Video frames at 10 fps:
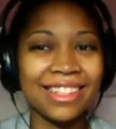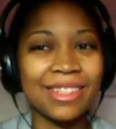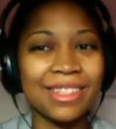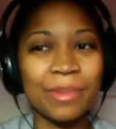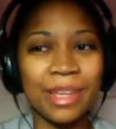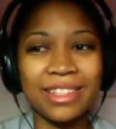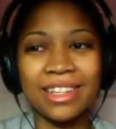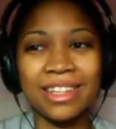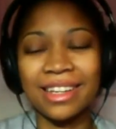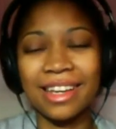
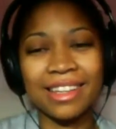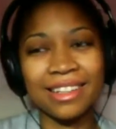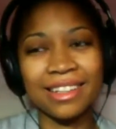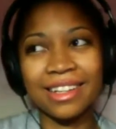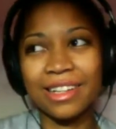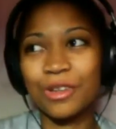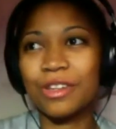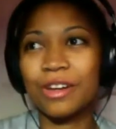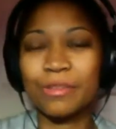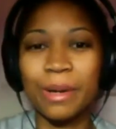amazing. Yeah, and I know
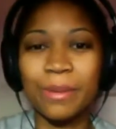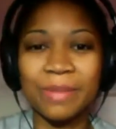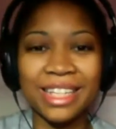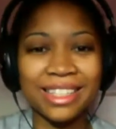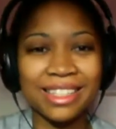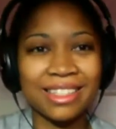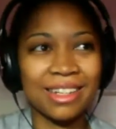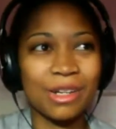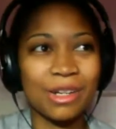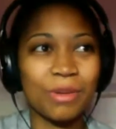you talked about
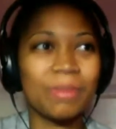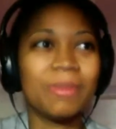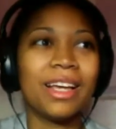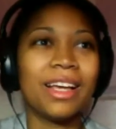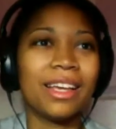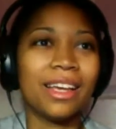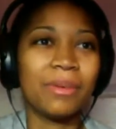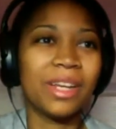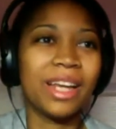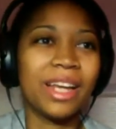Beats.
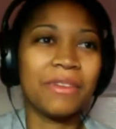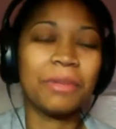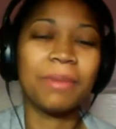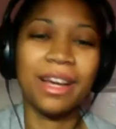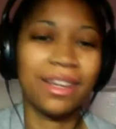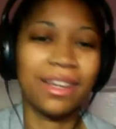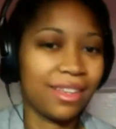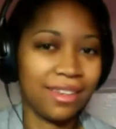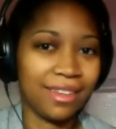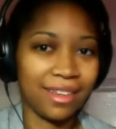Yeah, when
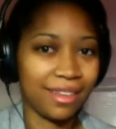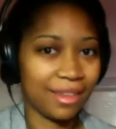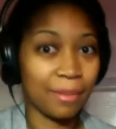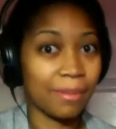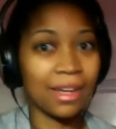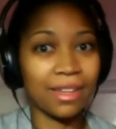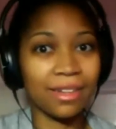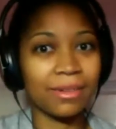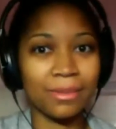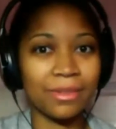everybody and their
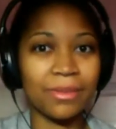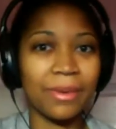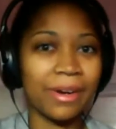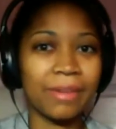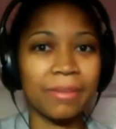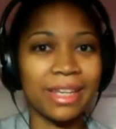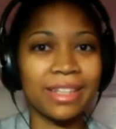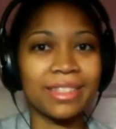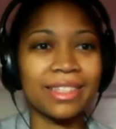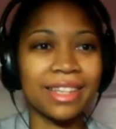mother was wearing
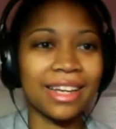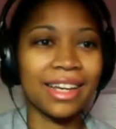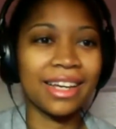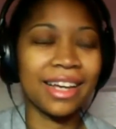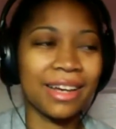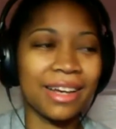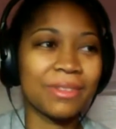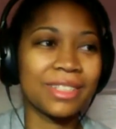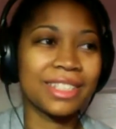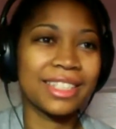Beats, I
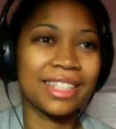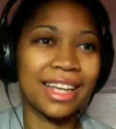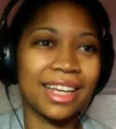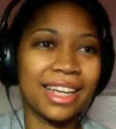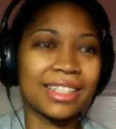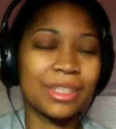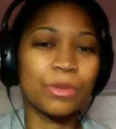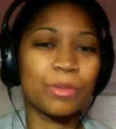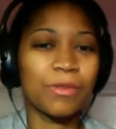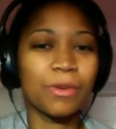was just like, because this
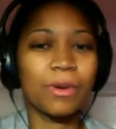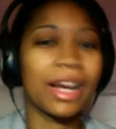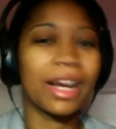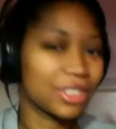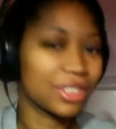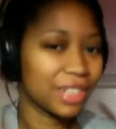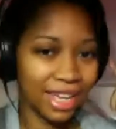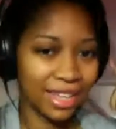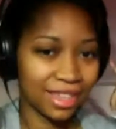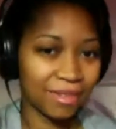was before I actually
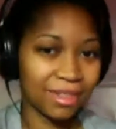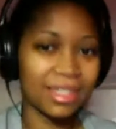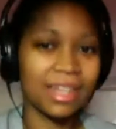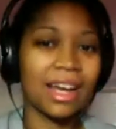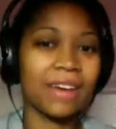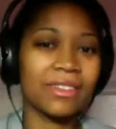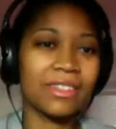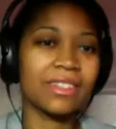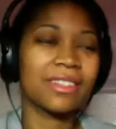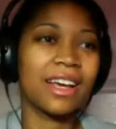got the Sennheisers.